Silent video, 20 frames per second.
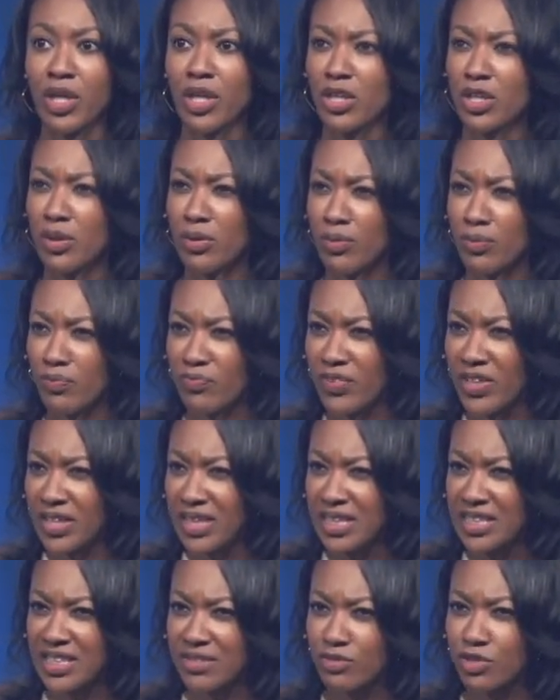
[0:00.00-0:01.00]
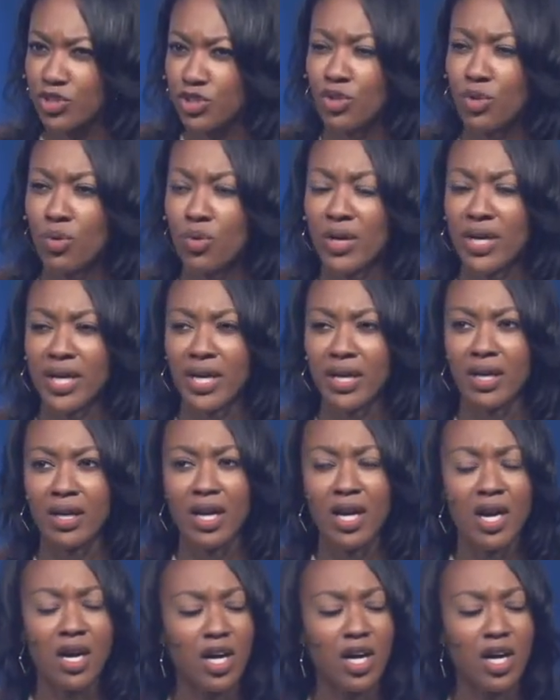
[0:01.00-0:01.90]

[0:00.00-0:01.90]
you know, feelings of joy